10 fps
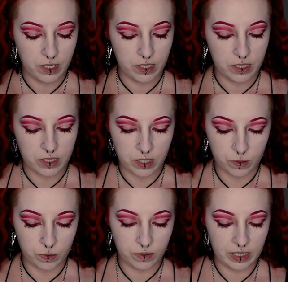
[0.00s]

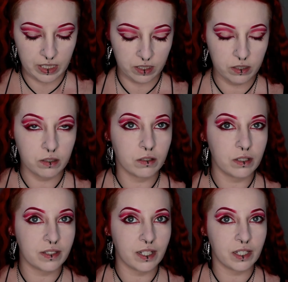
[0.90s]
So yeah, not
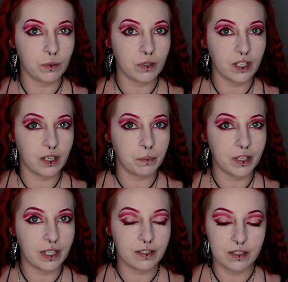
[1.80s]
exactly what I had
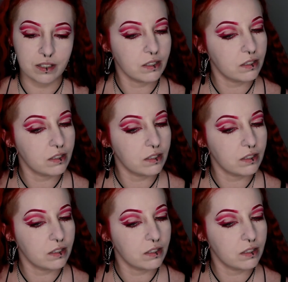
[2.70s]
planned.